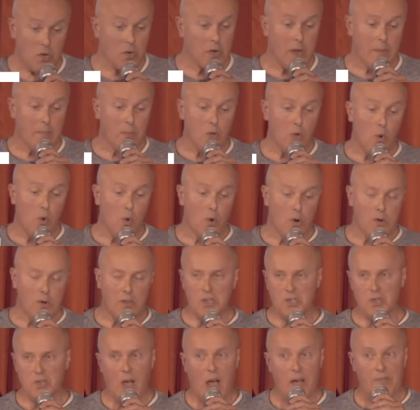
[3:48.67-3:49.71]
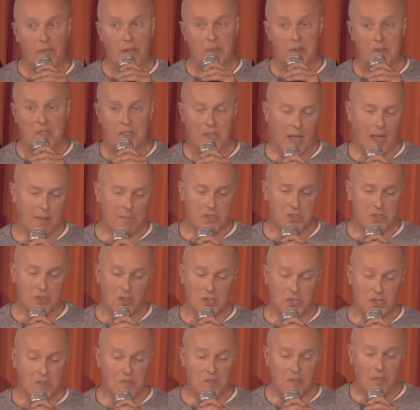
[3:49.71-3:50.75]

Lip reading: your name Google? Because you have everything I'm searching